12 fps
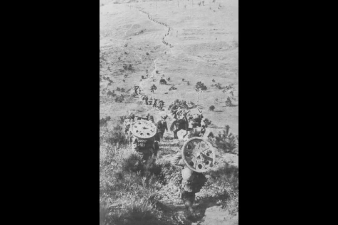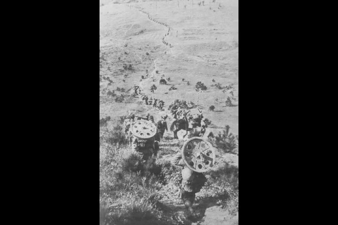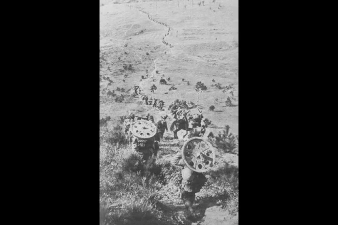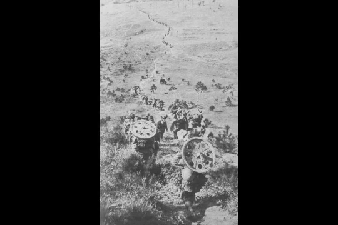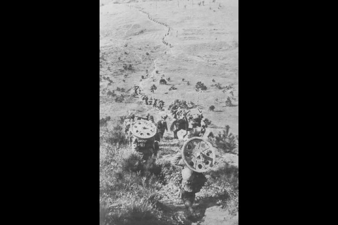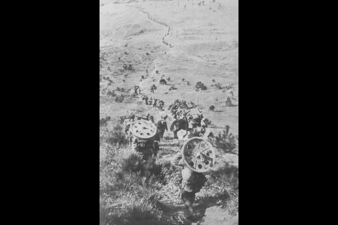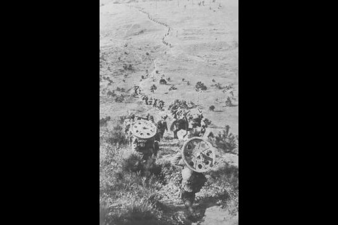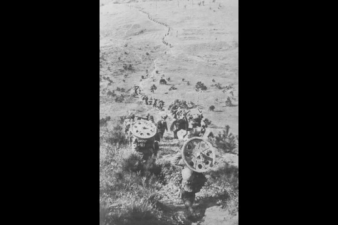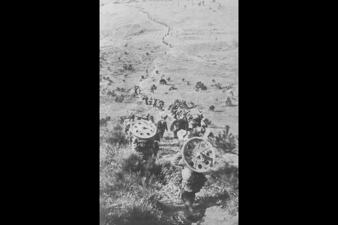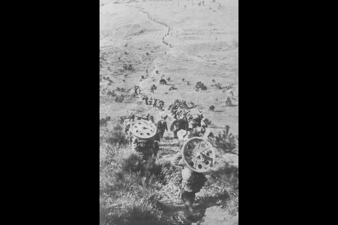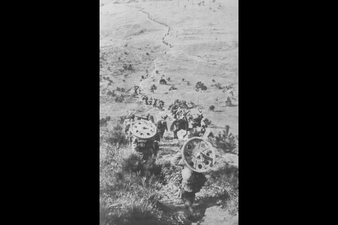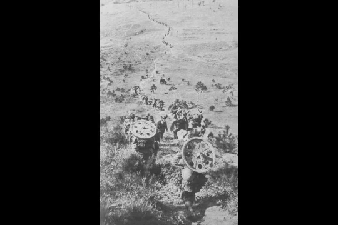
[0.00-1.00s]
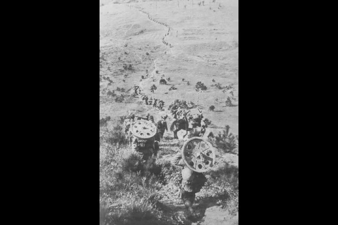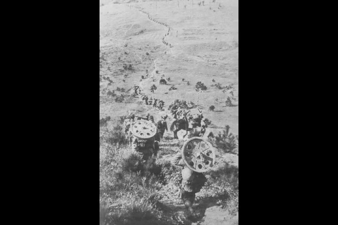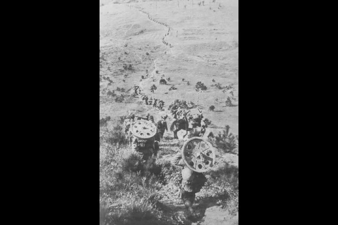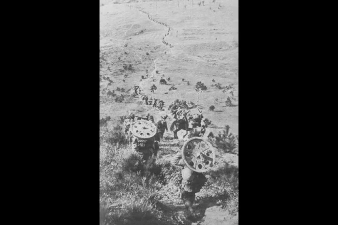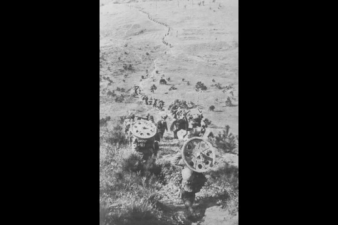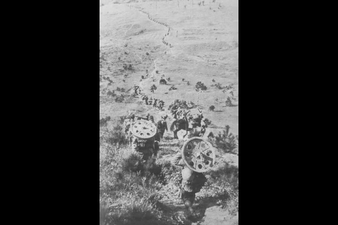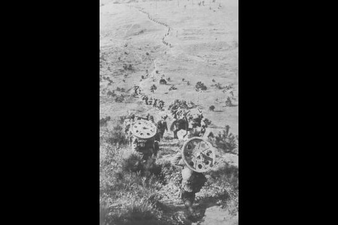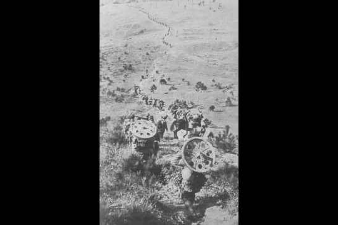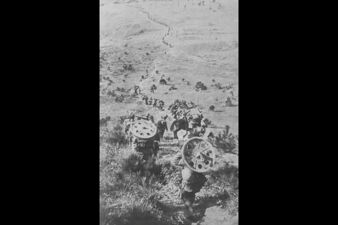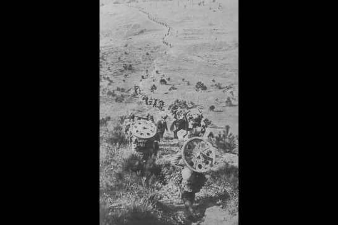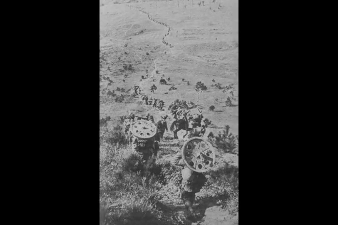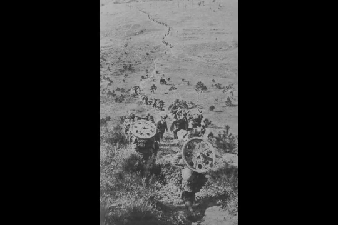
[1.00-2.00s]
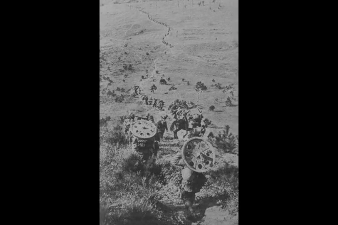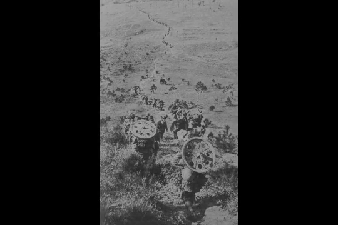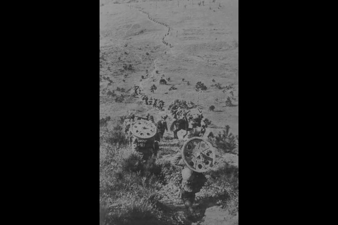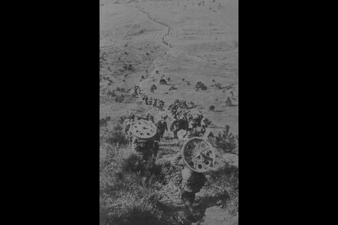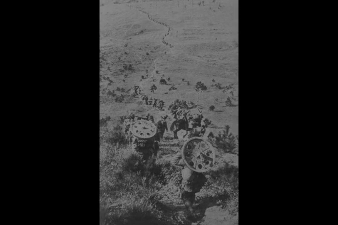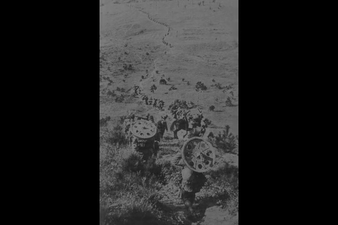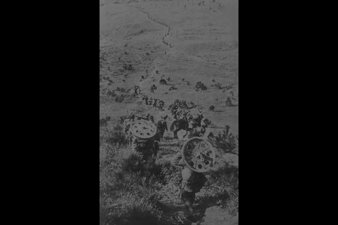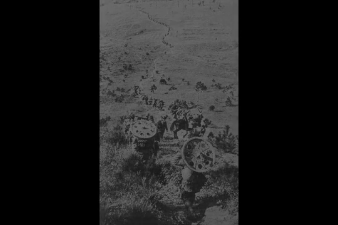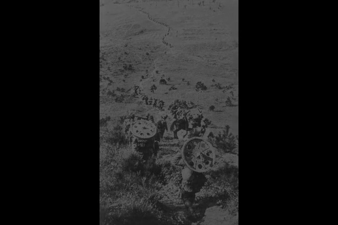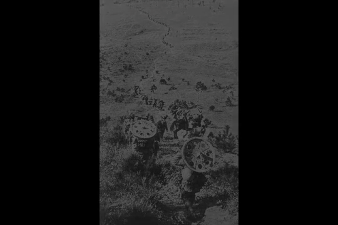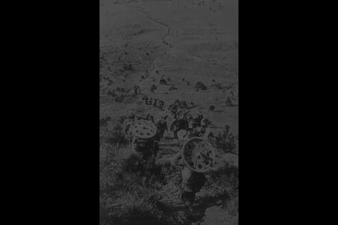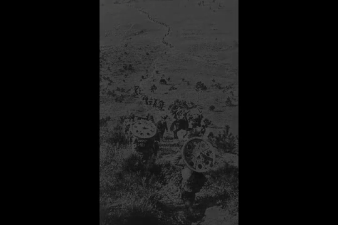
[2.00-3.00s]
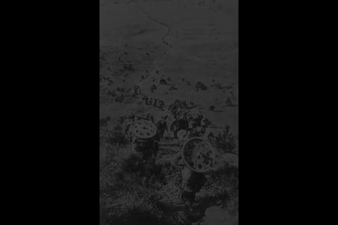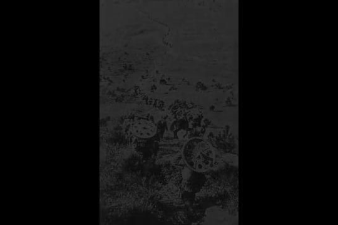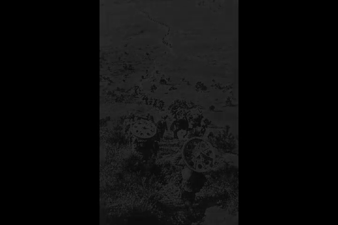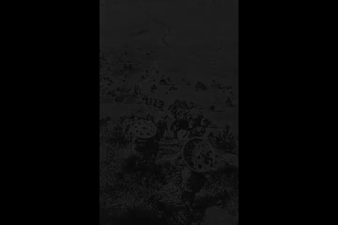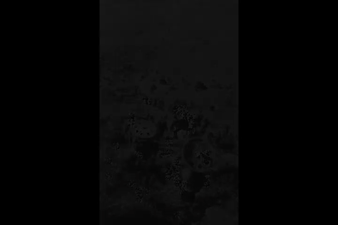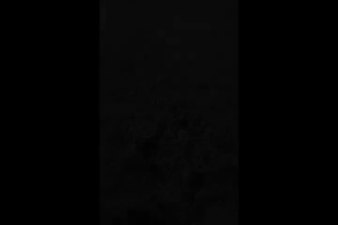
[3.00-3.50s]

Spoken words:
[unreadable: no face in view]